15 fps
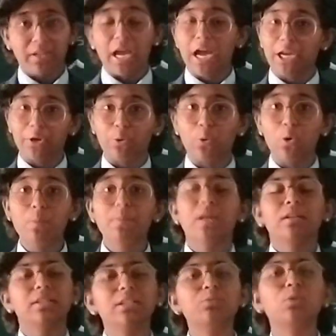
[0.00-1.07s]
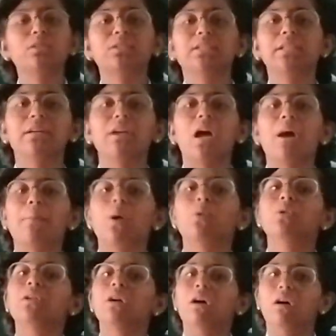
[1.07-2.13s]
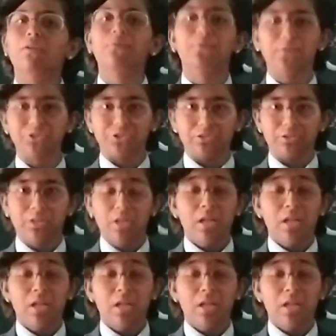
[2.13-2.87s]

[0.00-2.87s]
I hope this was clear about fission.